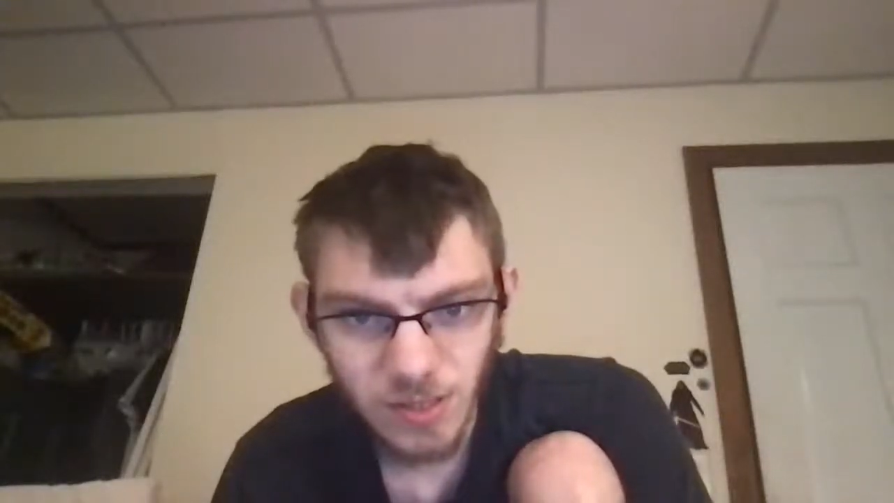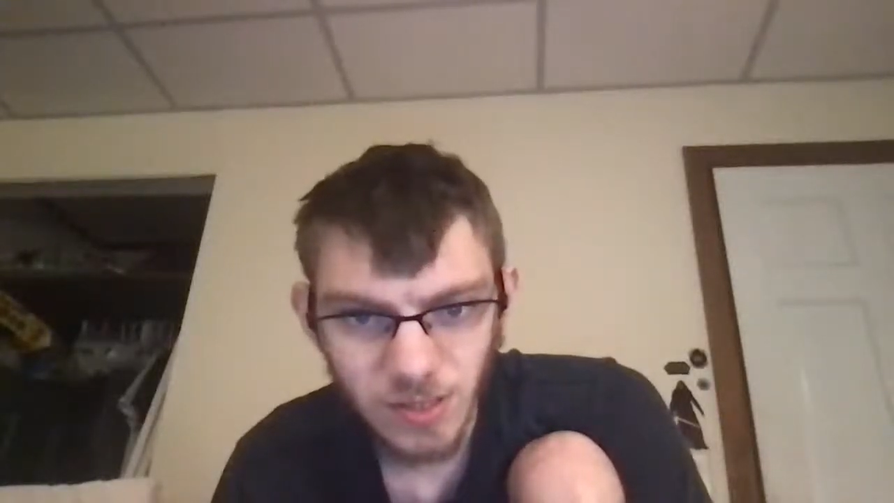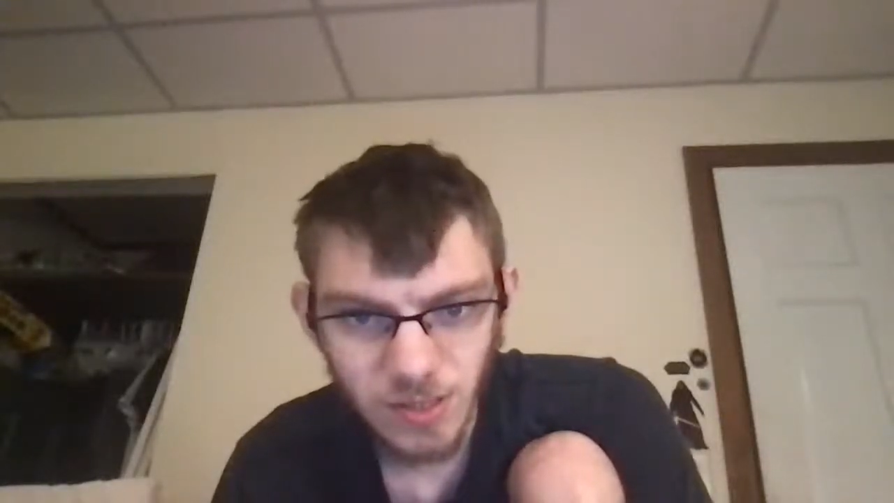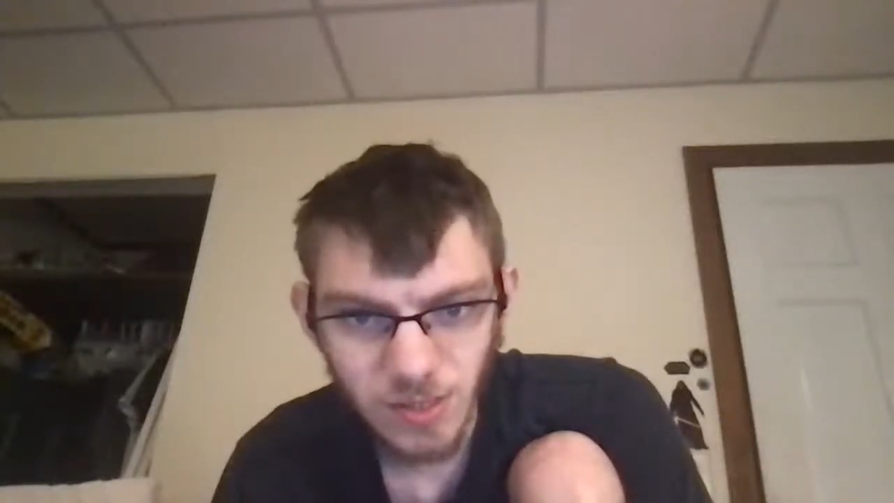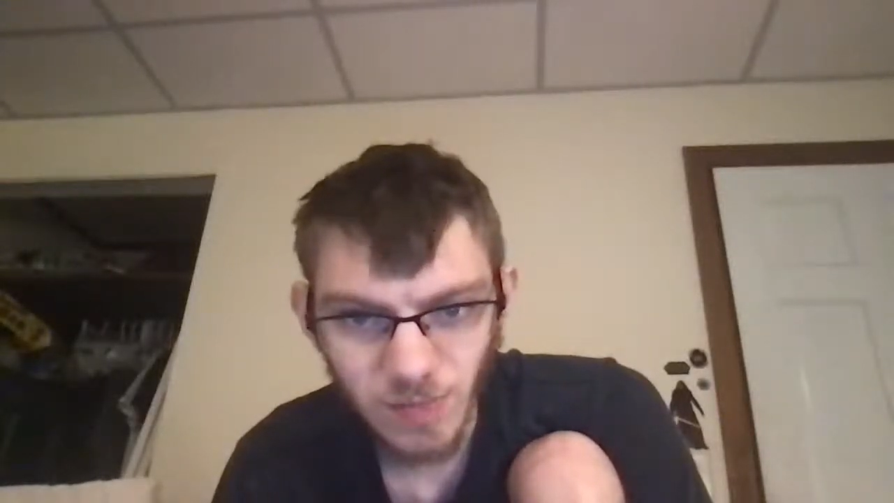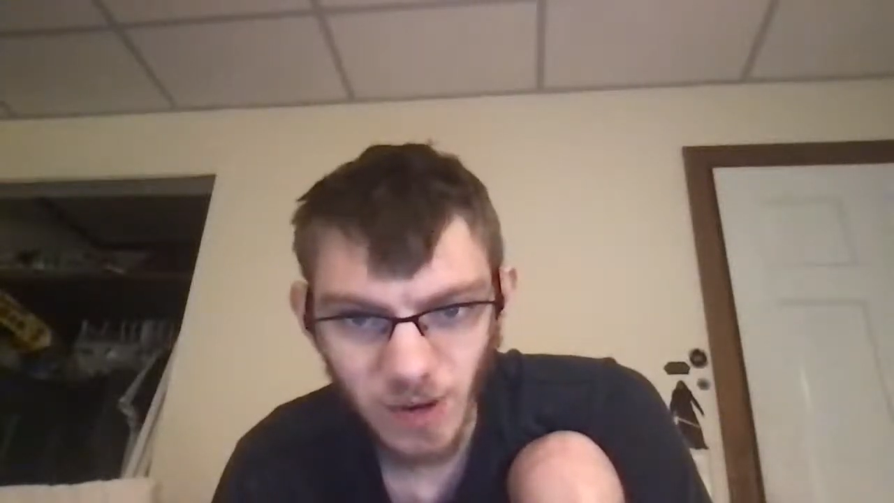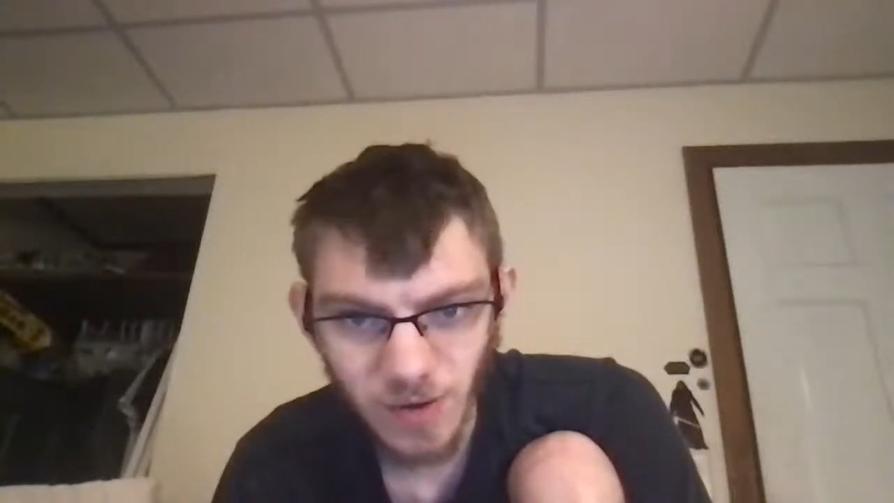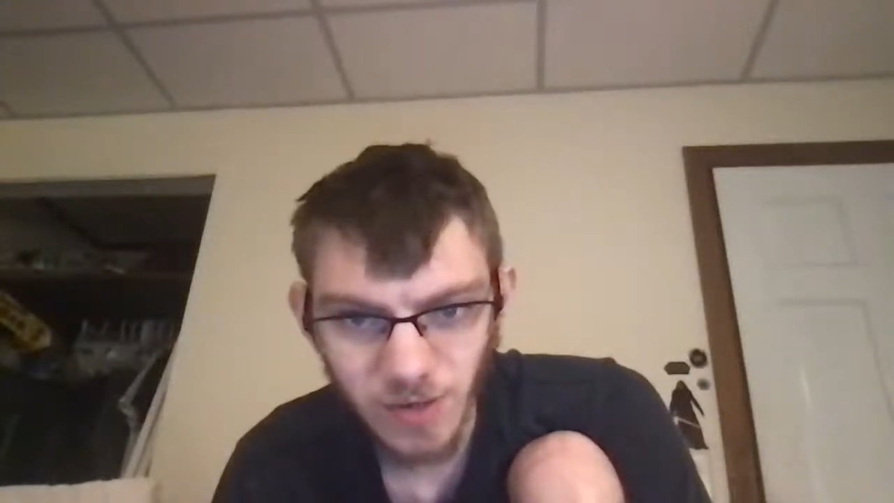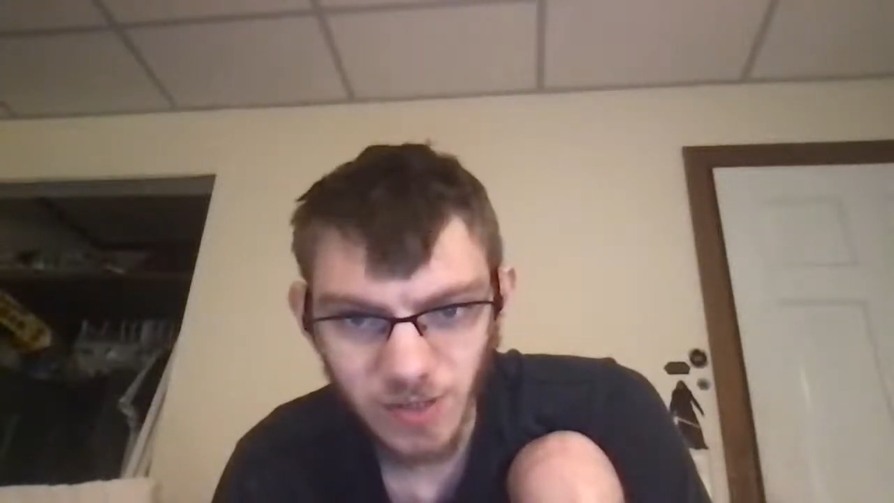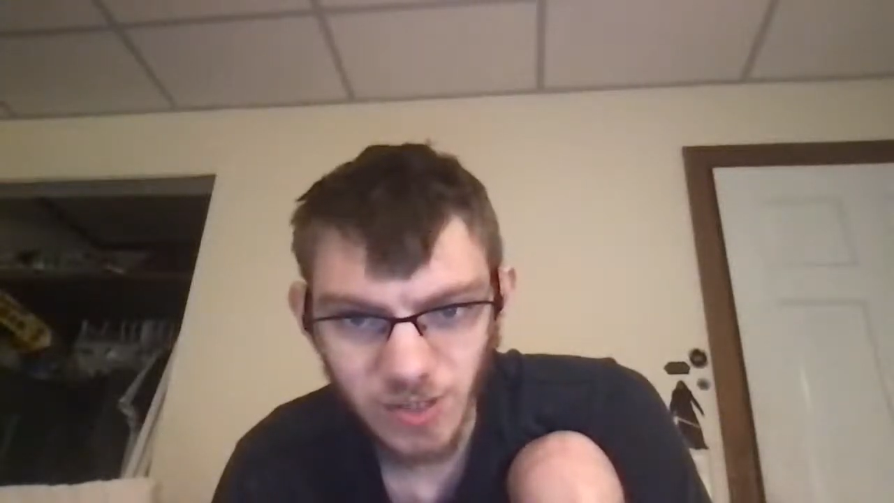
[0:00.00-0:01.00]

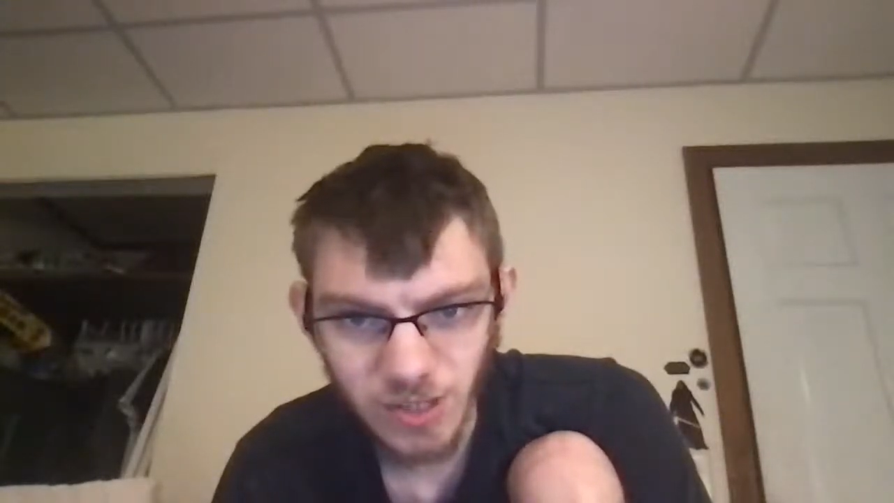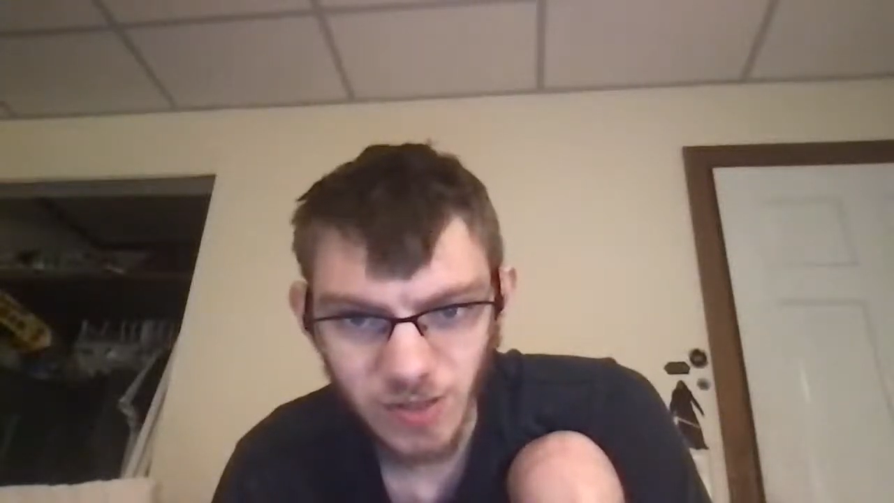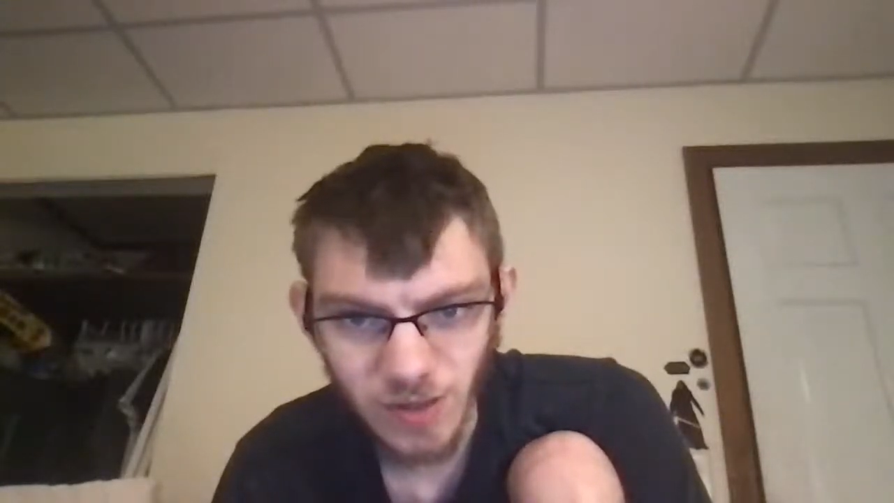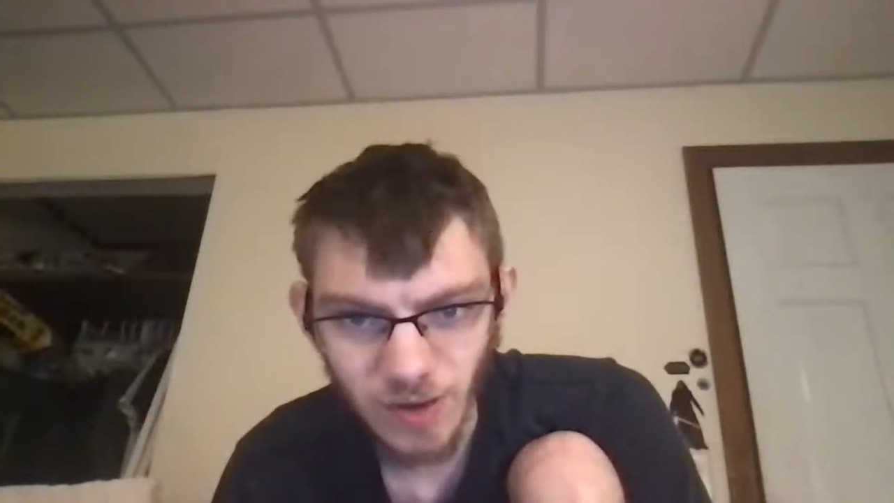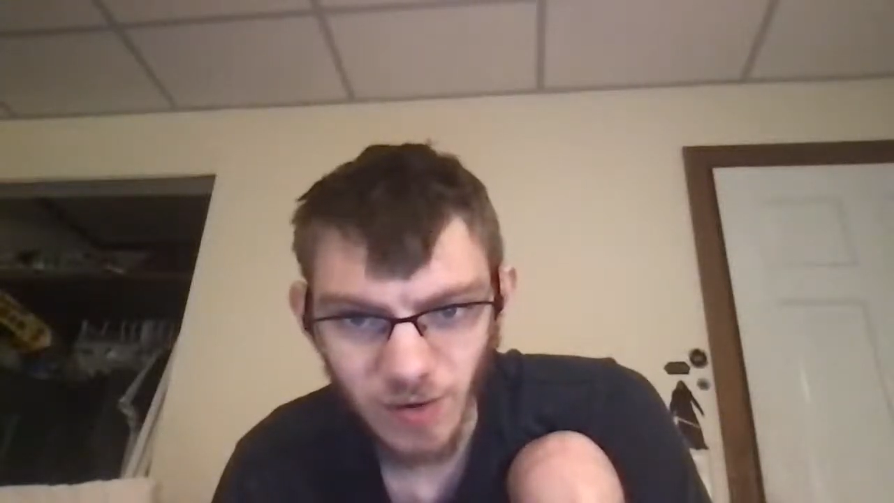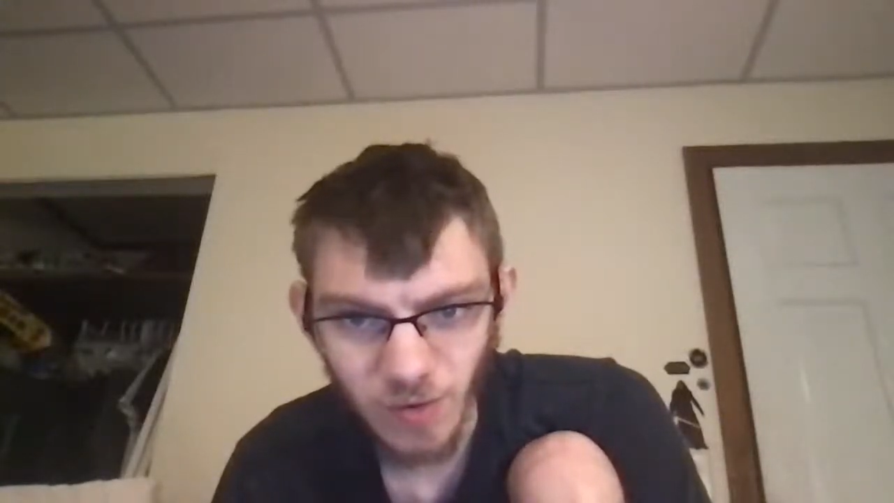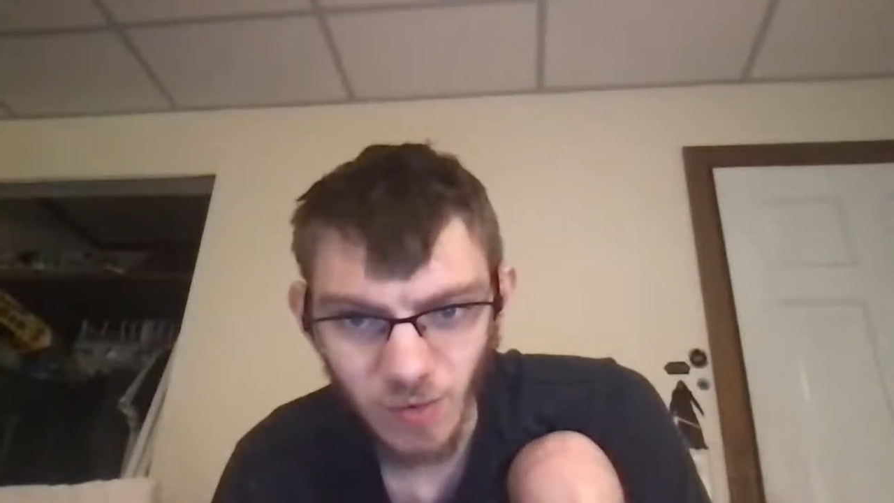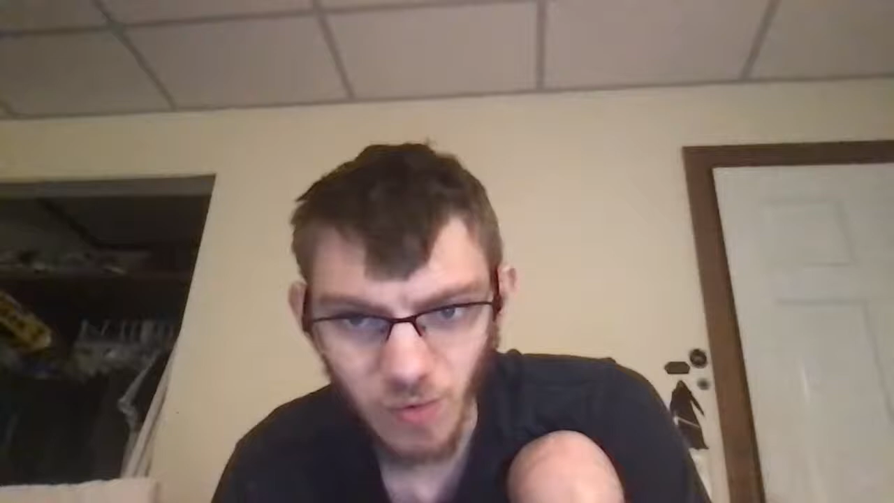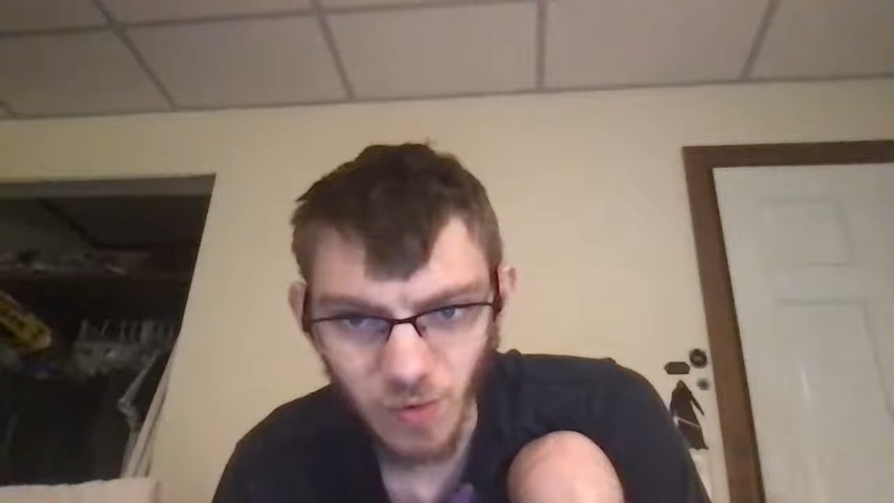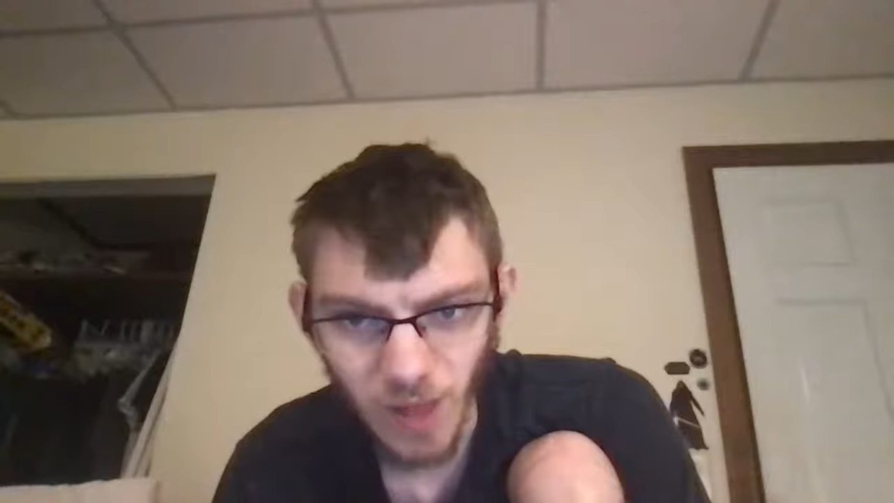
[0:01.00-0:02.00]
disparage in their
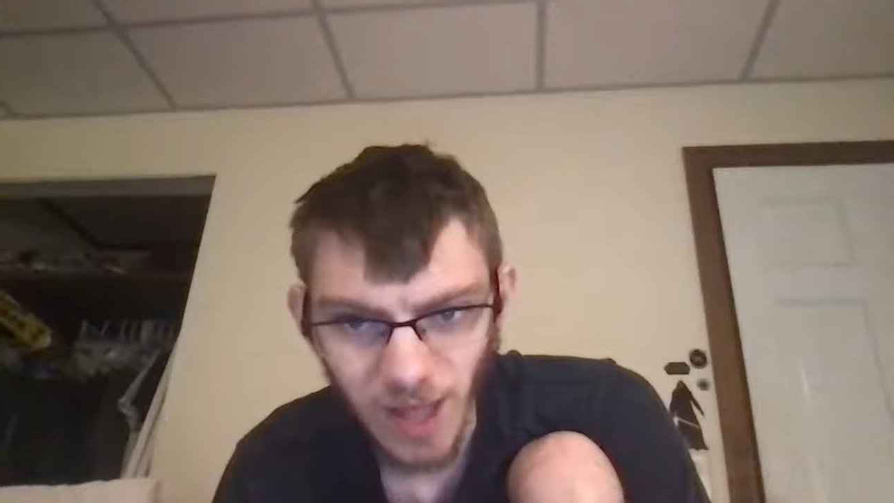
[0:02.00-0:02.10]
Google